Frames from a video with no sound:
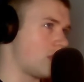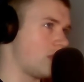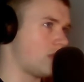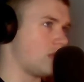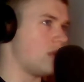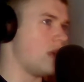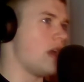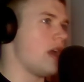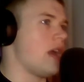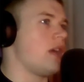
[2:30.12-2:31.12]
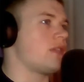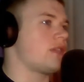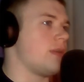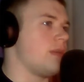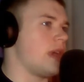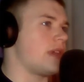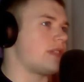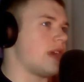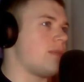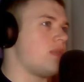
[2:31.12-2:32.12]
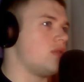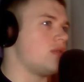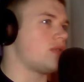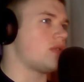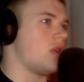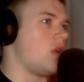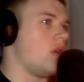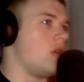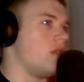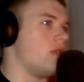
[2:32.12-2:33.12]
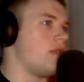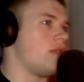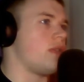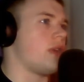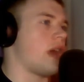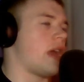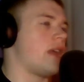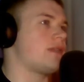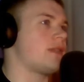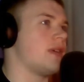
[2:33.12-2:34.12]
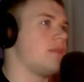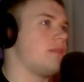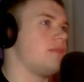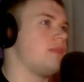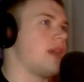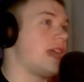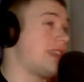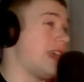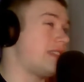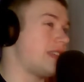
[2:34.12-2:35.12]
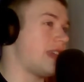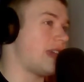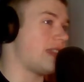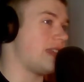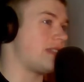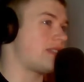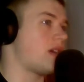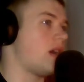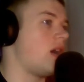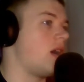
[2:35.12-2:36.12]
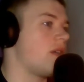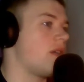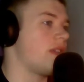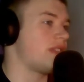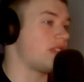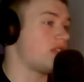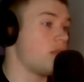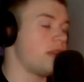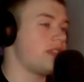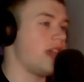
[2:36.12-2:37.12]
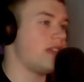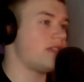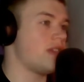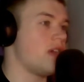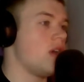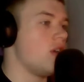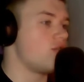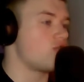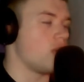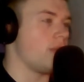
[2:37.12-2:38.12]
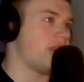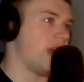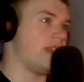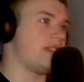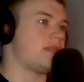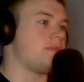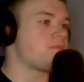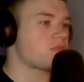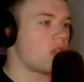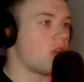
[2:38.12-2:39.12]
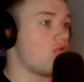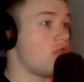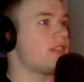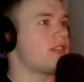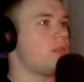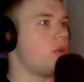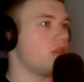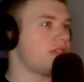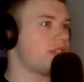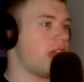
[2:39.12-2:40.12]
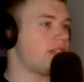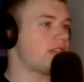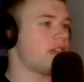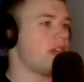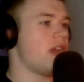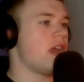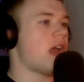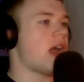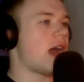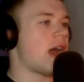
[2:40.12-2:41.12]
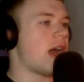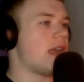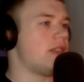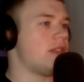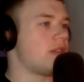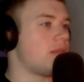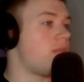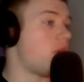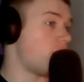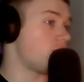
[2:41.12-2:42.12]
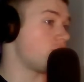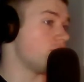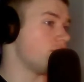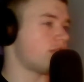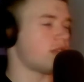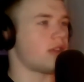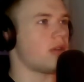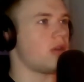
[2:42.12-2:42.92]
So some examples of some high-intensity techniques are things like supersets, drop sets, rest-pause sets, and partials.